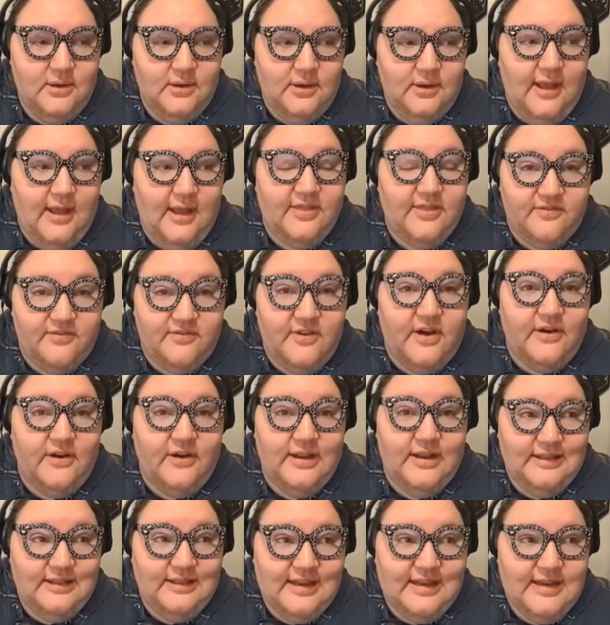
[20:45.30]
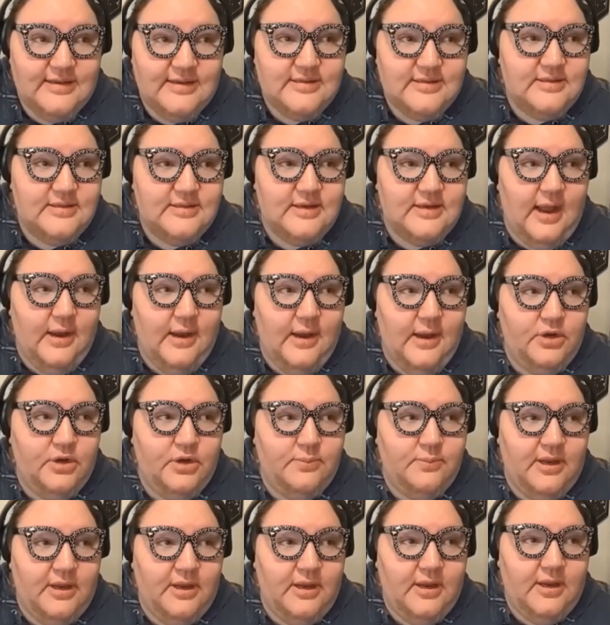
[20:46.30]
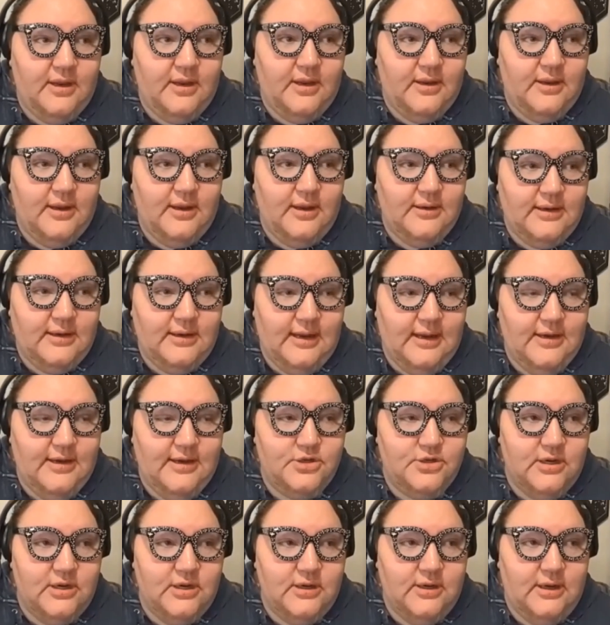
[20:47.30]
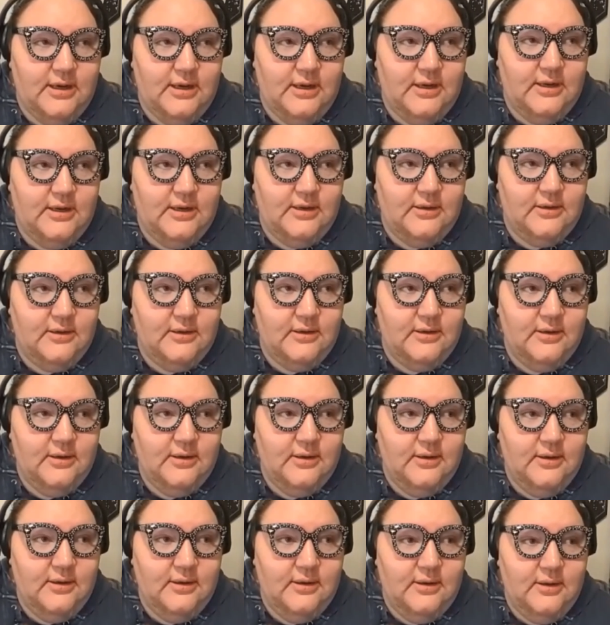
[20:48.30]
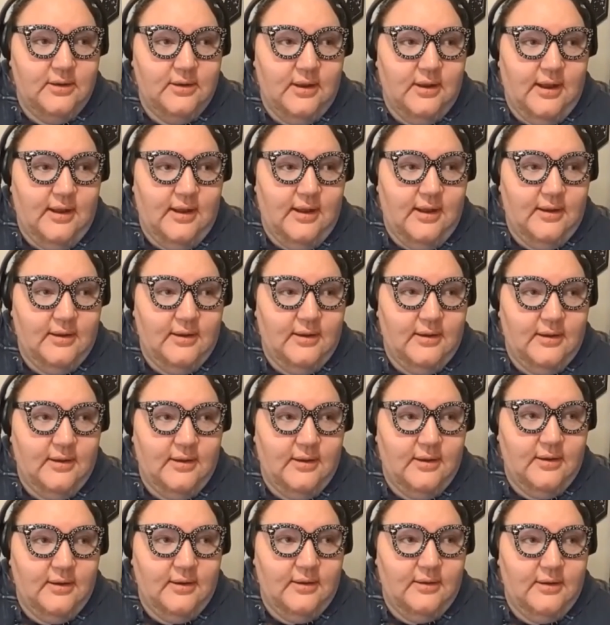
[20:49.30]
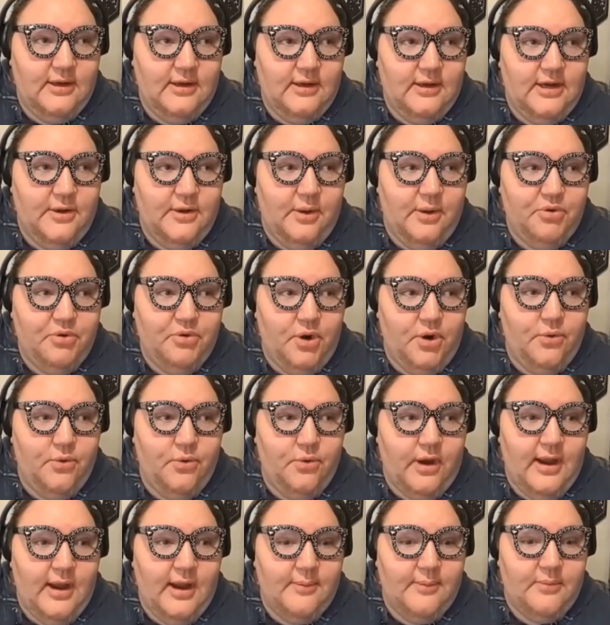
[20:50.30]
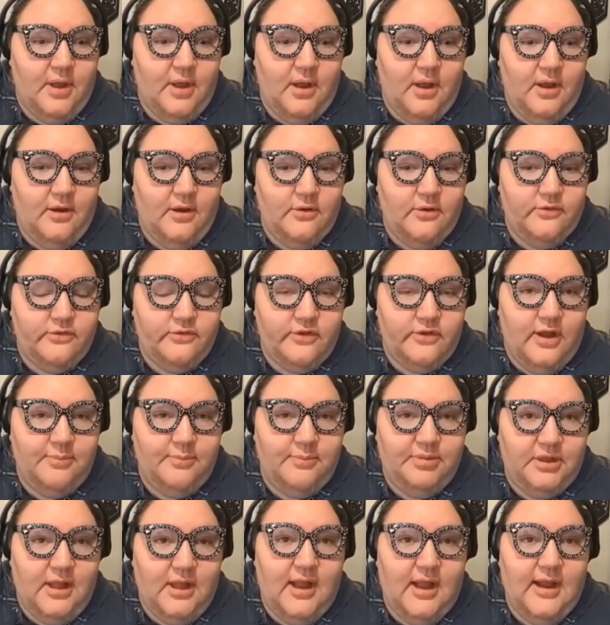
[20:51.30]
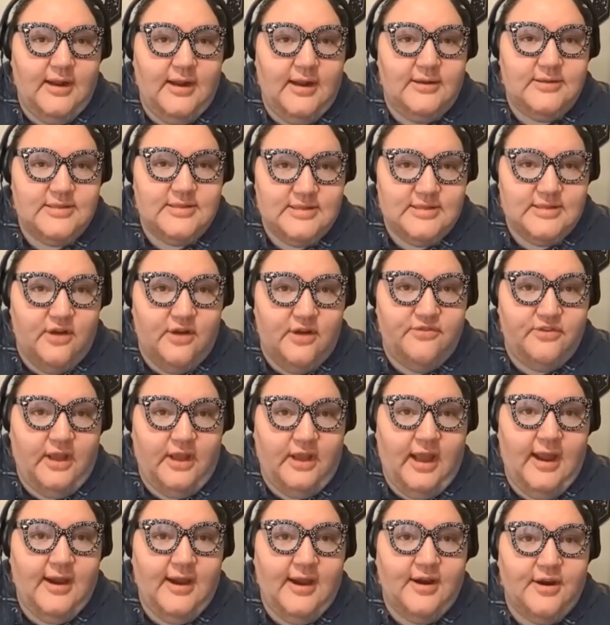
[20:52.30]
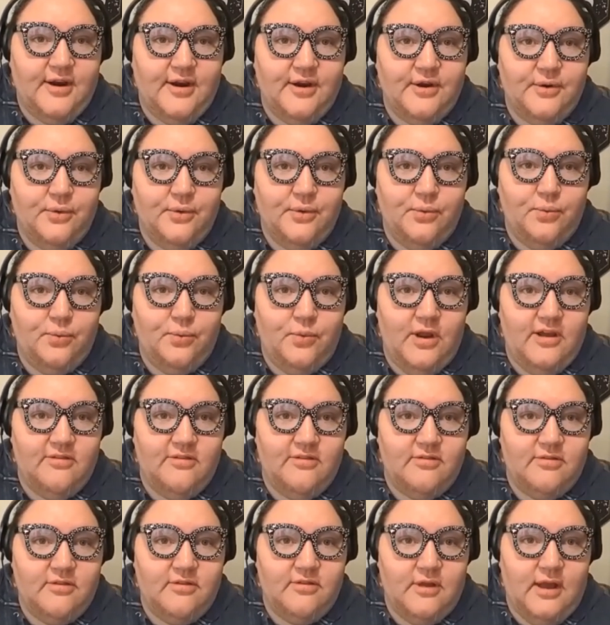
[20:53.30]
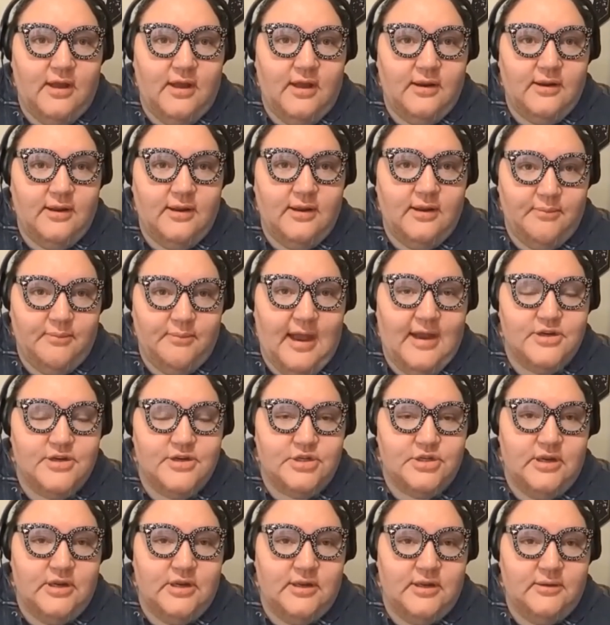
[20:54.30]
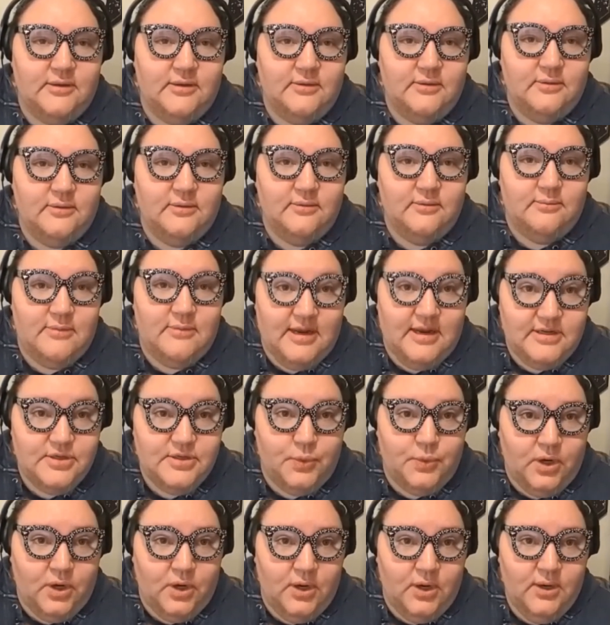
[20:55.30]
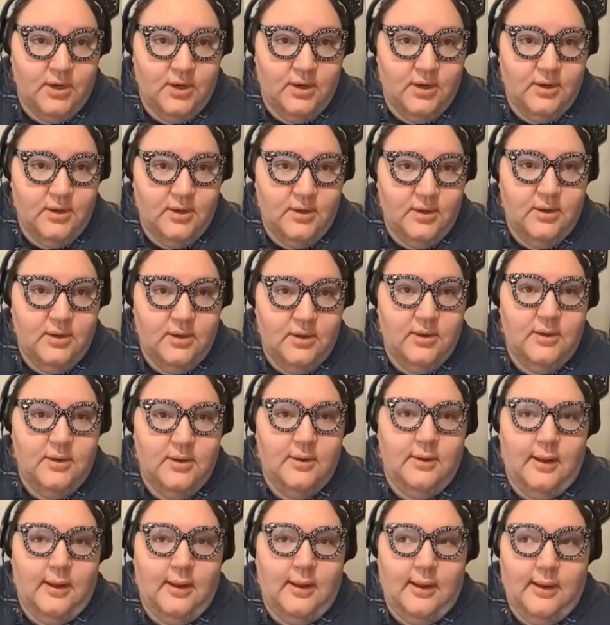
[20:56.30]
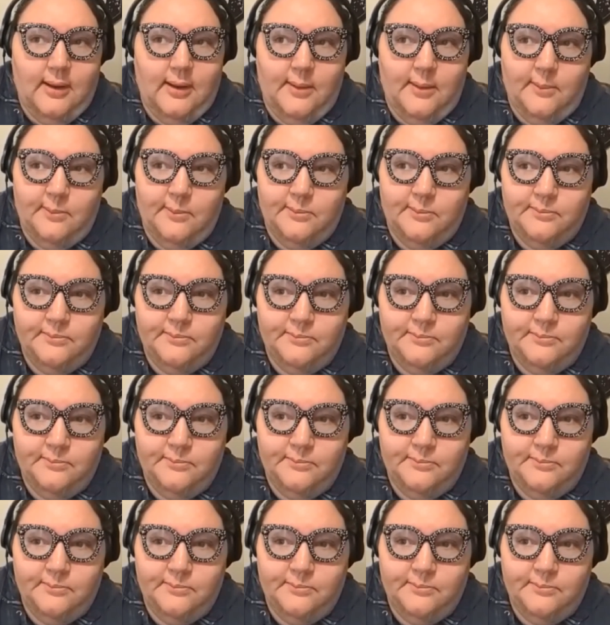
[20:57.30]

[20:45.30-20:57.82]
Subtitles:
At the very least, I would be engaging in, uh, you know, a program of applied self-care with a compassionate mentor. Um,